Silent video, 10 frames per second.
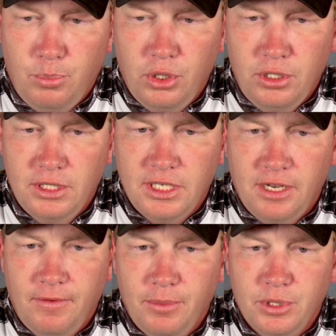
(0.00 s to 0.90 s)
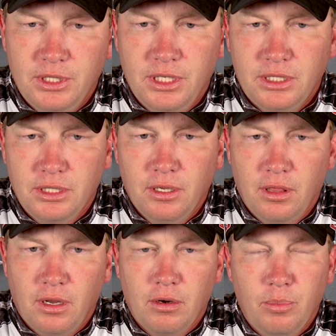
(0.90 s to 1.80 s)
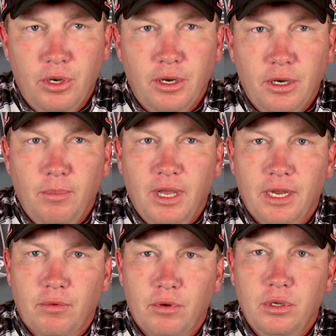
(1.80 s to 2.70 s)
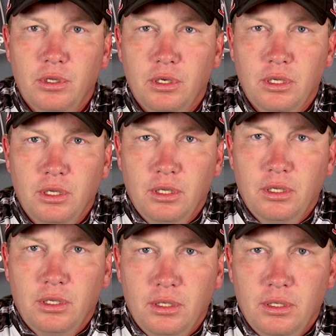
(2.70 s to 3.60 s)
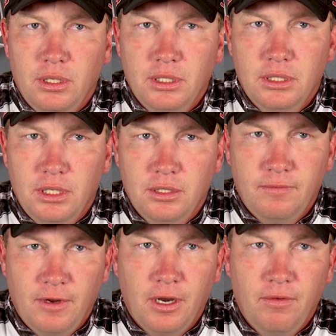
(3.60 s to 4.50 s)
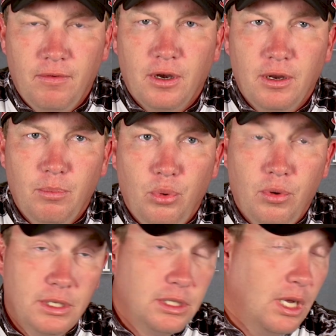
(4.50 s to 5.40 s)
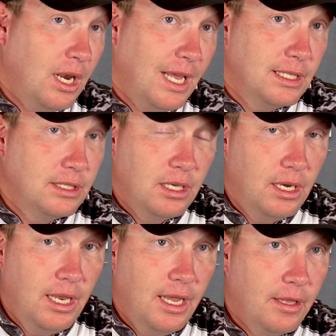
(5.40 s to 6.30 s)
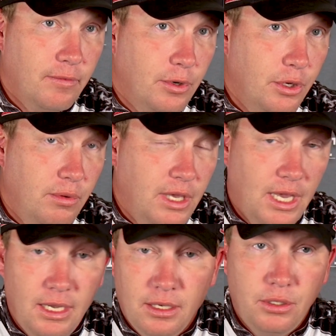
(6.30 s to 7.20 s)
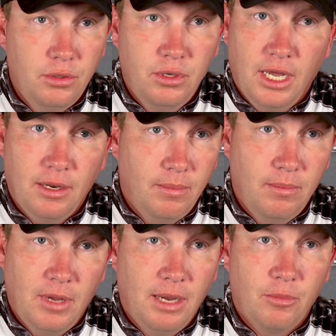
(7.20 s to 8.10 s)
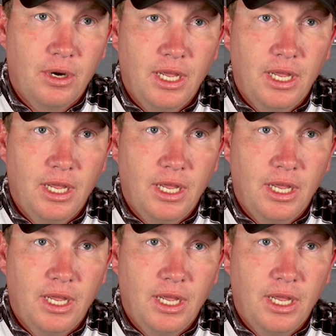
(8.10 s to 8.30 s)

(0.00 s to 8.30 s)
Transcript: putting yourself in position the third period to make a run is, is very, very important. It's not like sudden death where you can't, you got to hammer